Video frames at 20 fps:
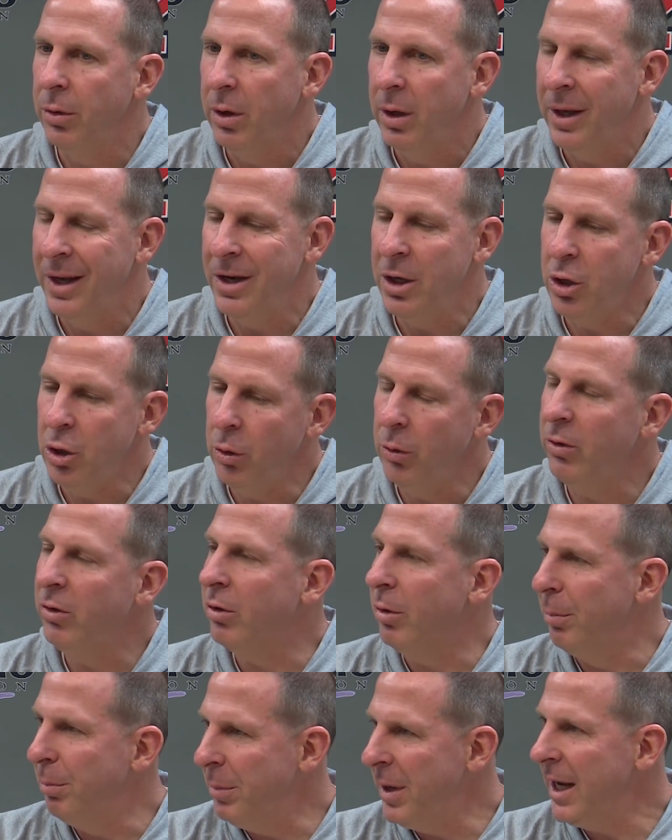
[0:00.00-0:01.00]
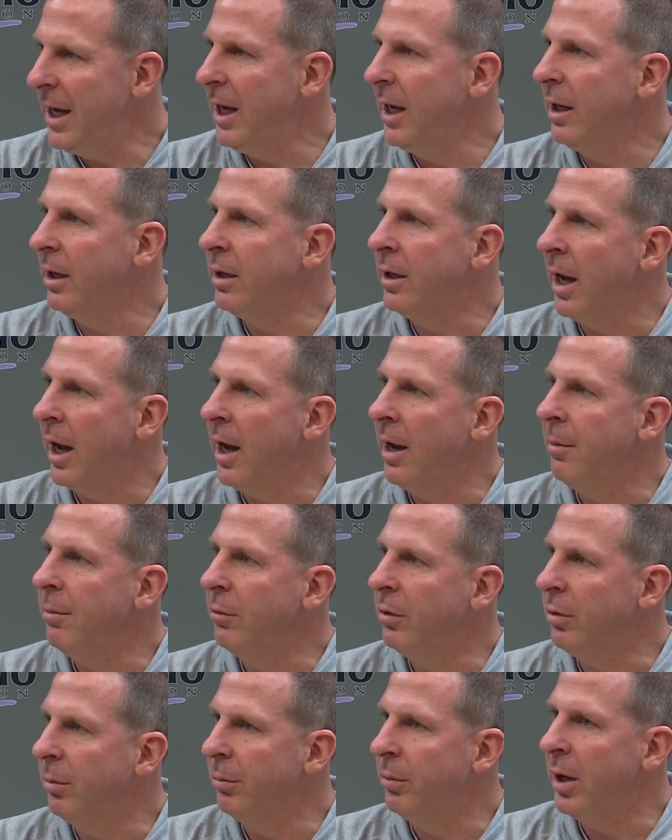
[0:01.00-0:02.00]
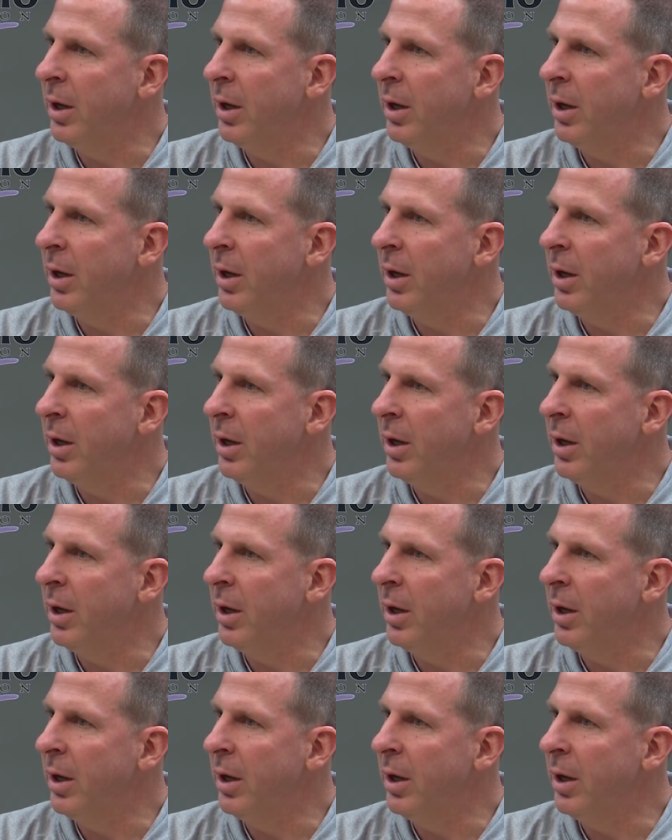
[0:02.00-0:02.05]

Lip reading: then use some meeting time, some